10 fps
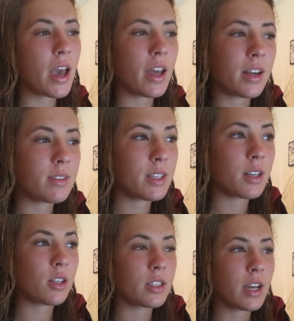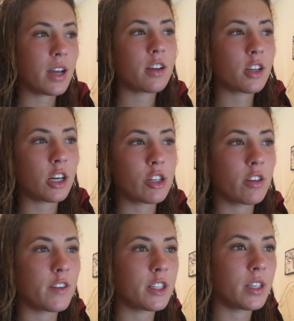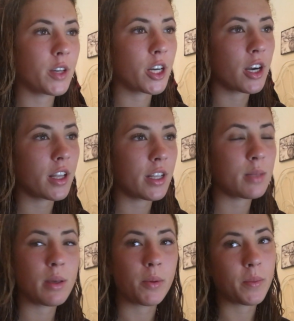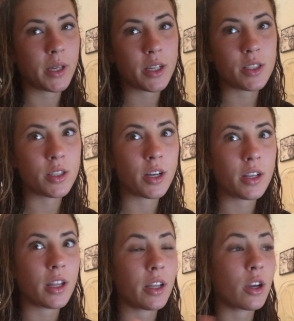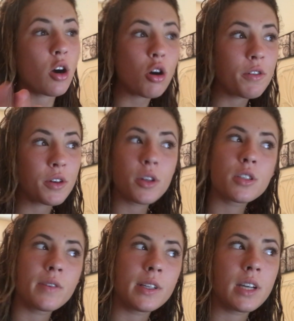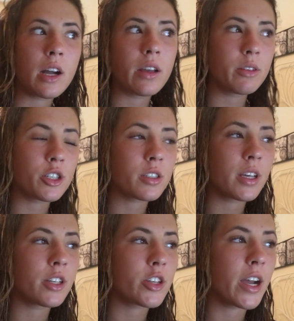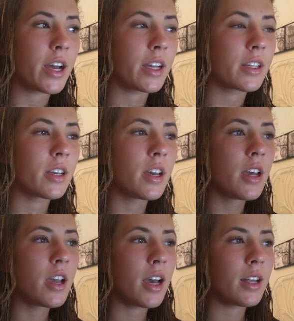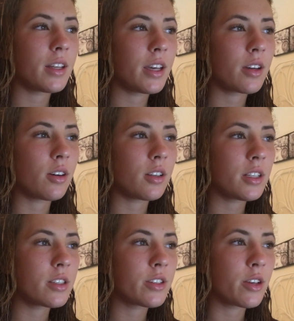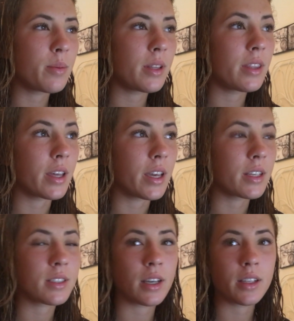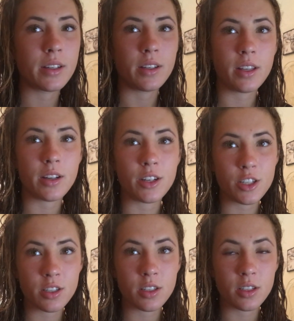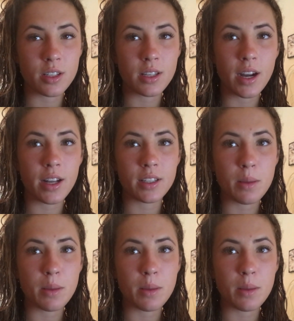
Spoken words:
And I've seen a ton of controversy regarding this, people being concerned that like, oh, if a horse fell down, it would just get dragged, and like all these stupid things that clearly they're just deciding